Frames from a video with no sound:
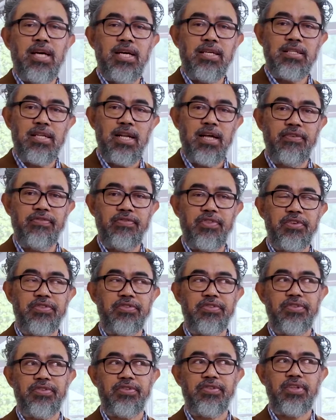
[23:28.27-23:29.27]
has left the
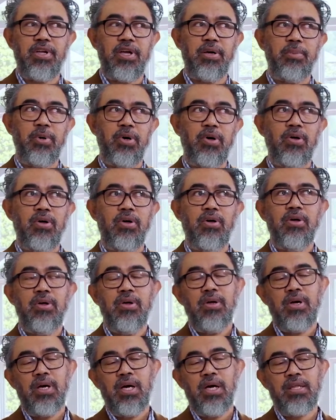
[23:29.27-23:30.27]
stable
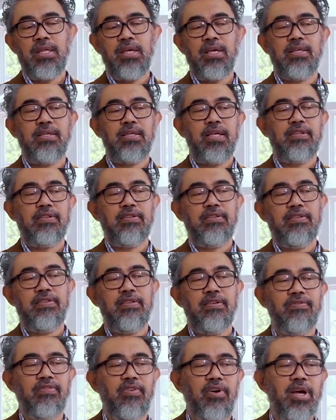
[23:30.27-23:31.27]
I think that's
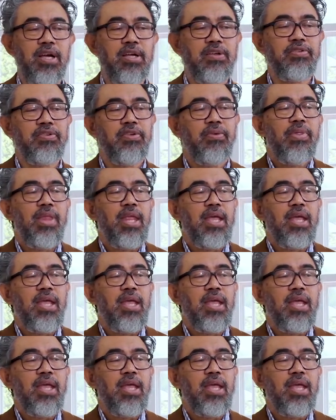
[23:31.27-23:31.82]
the phrase